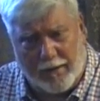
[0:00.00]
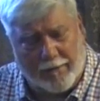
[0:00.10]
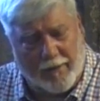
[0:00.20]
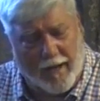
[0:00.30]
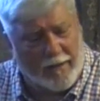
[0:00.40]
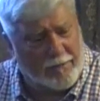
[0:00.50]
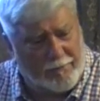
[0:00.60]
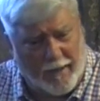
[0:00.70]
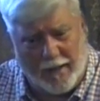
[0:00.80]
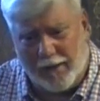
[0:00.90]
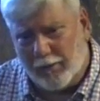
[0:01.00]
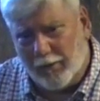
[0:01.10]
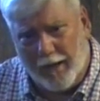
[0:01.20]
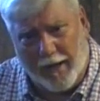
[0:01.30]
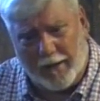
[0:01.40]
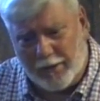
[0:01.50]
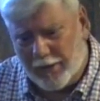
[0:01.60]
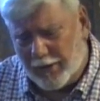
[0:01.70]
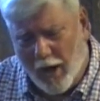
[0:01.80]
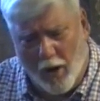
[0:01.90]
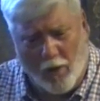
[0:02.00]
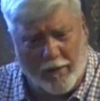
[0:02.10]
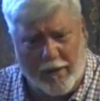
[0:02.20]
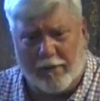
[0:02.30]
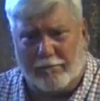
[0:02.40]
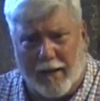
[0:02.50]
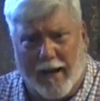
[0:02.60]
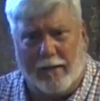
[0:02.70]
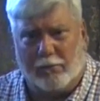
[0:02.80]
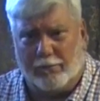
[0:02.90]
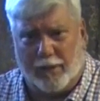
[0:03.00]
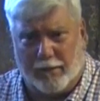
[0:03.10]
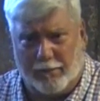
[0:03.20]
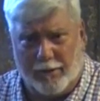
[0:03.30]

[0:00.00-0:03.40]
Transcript: I've got a thing on that. This is all in the Bible, people.